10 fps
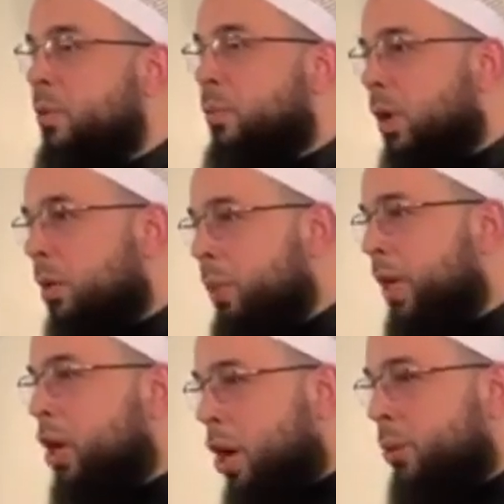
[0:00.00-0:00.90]
What are we
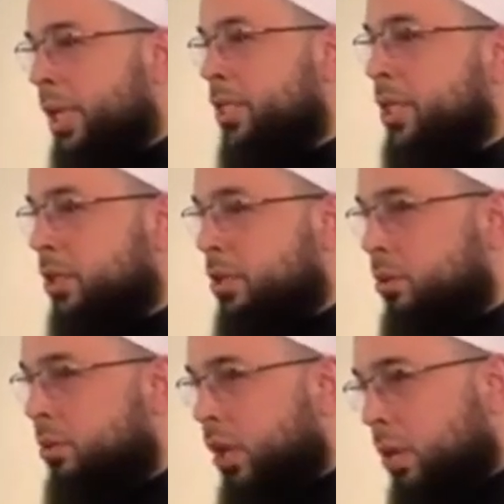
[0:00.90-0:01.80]
going to
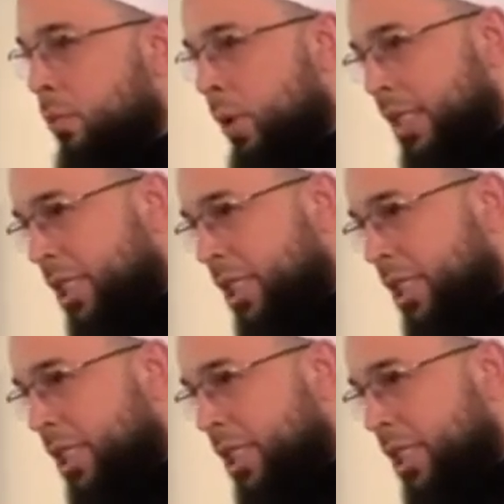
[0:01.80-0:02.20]
do? What